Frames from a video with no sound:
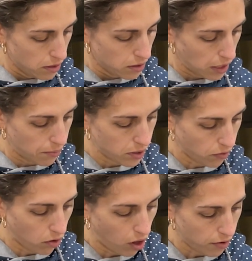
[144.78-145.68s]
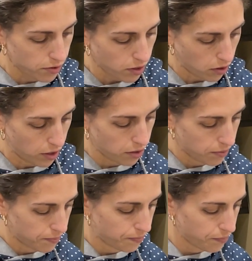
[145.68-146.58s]
types of cloths could.
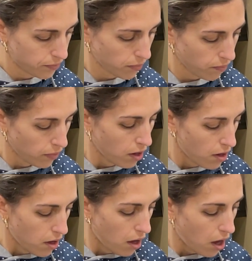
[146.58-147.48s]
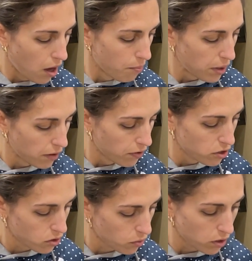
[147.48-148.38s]
But if you
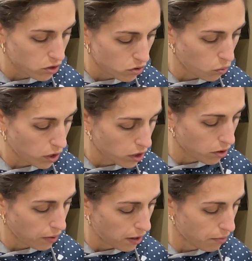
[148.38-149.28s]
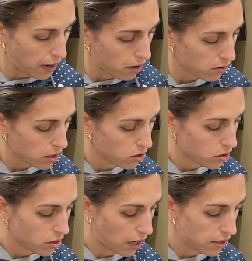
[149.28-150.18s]
just want to just work your way around
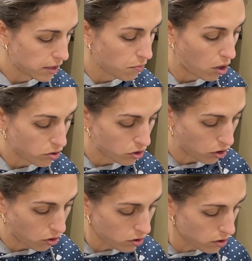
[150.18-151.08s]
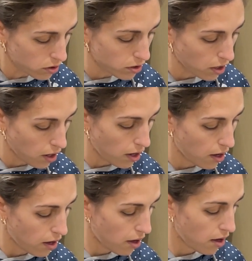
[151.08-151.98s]
in nice small circles,
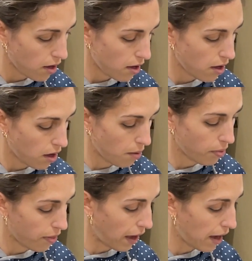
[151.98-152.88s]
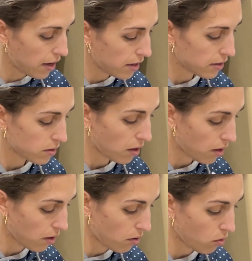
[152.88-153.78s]
that is
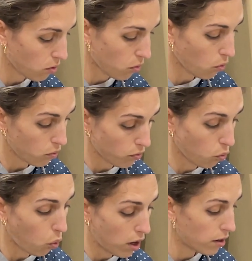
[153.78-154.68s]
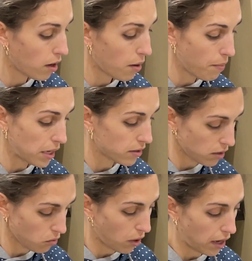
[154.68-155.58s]
one
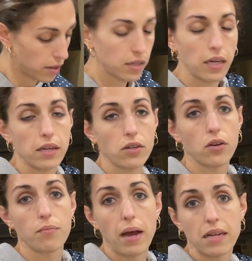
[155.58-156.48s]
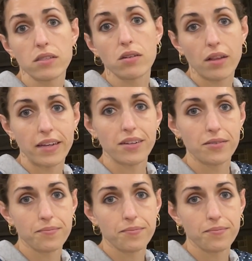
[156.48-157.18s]
amazing way to get your mats clean.